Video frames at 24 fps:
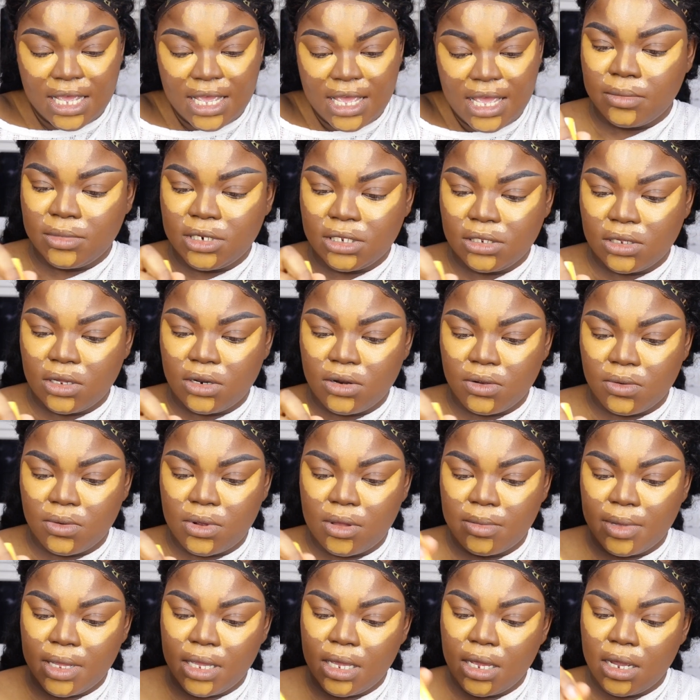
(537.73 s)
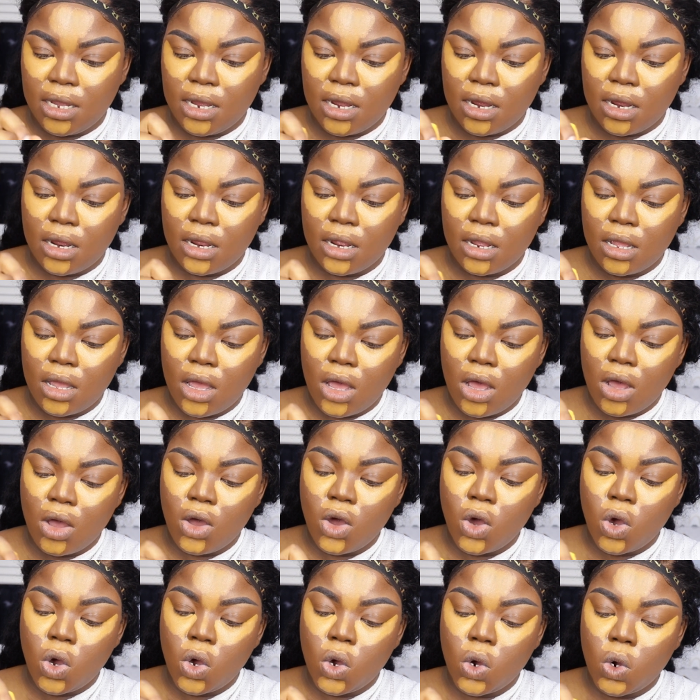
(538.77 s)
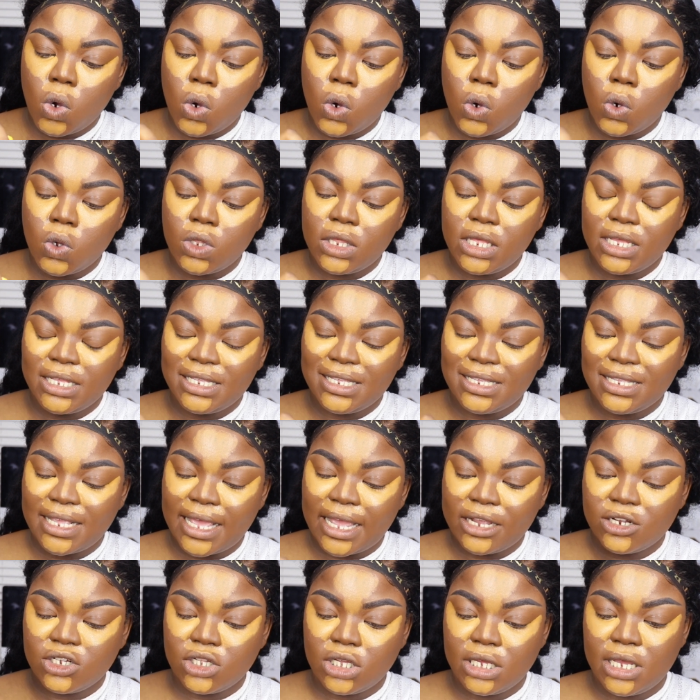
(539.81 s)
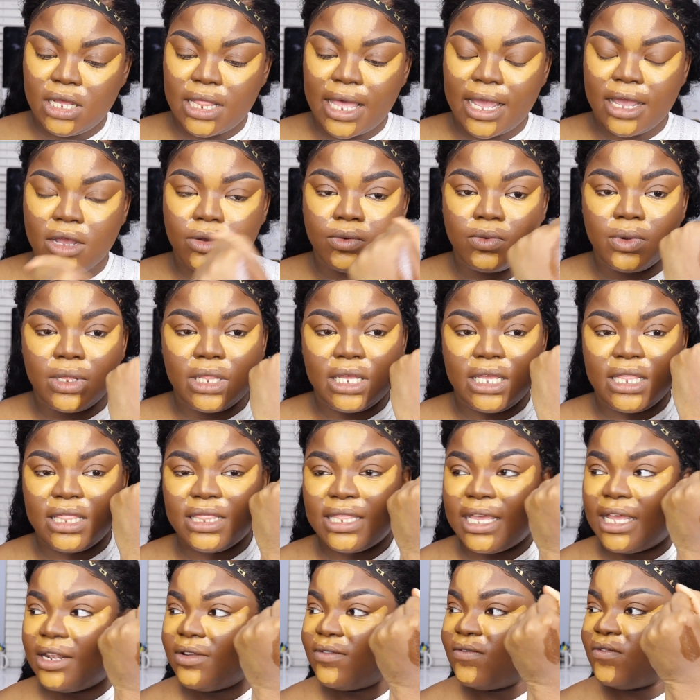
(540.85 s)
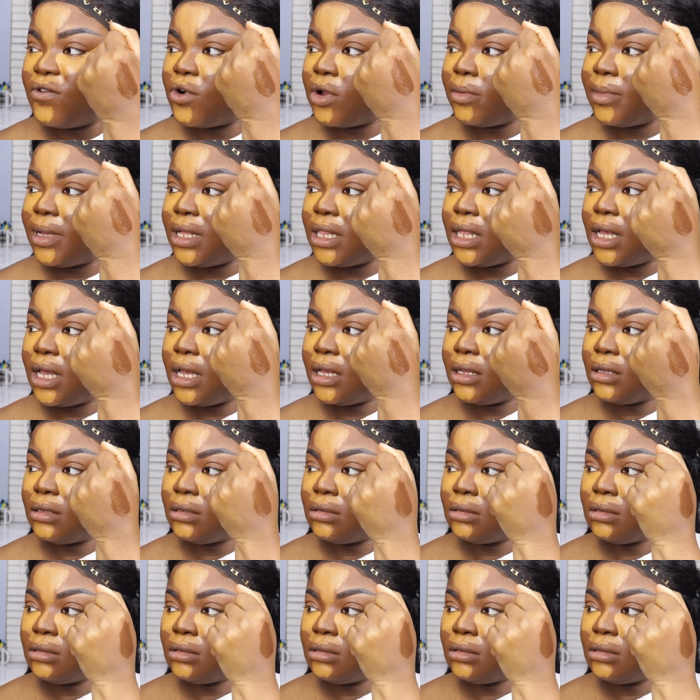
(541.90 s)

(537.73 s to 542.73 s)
I'm just going to rub it here. Oh, this is actually like a really thin formula.